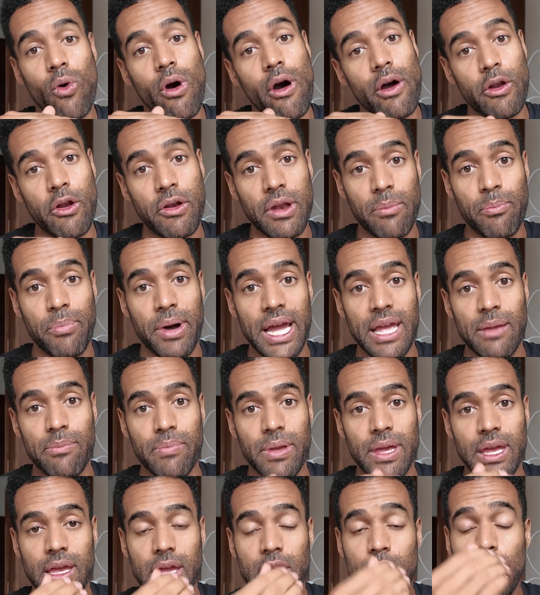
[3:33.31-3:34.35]
water into pipe
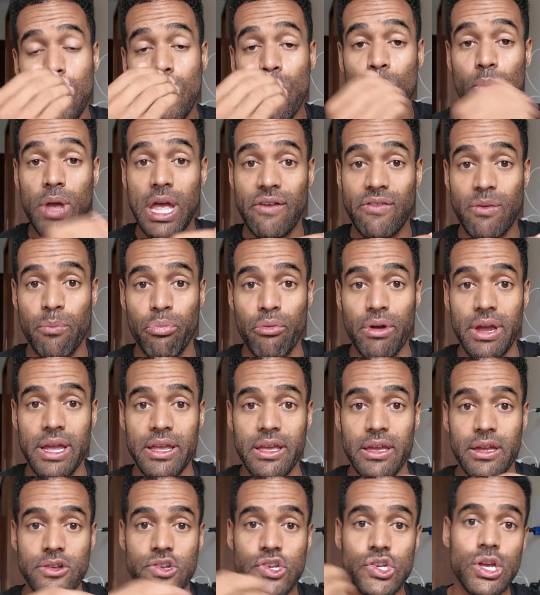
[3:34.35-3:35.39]
B, we have a
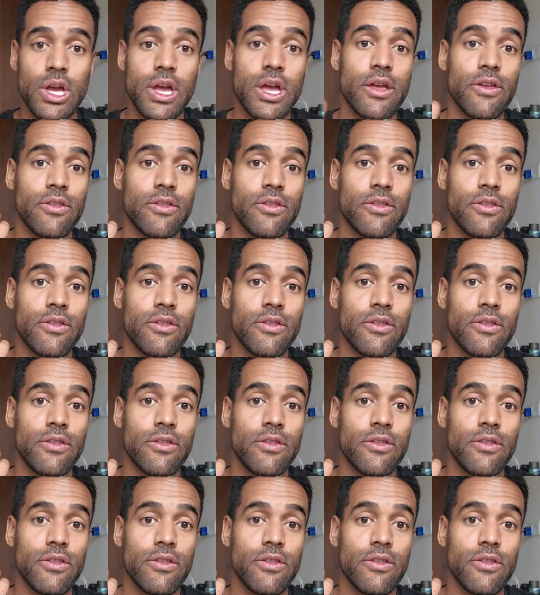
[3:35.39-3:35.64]
breakage.